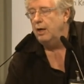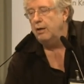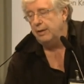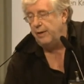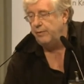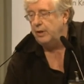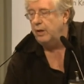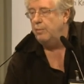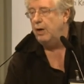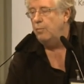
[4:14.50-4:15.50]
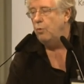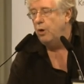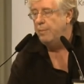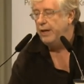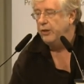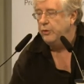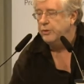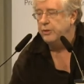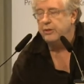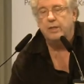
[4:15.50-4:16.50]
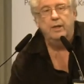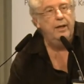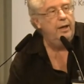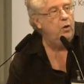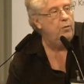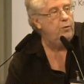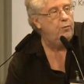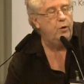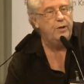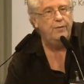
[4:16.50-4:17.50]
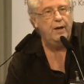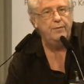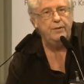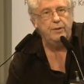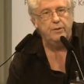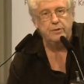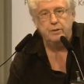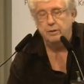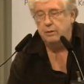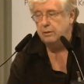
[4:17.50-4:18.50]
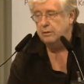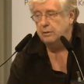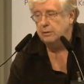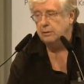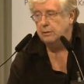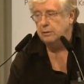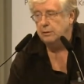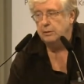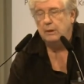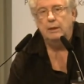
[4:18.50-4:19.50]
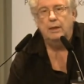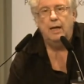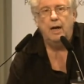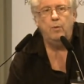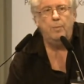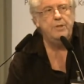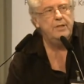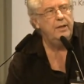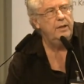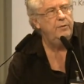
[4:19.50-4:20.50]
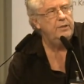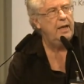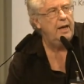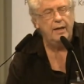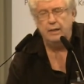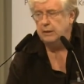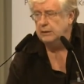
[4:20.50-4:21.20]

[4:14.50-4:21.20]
level, are more male users and over 45 years. How representative is that?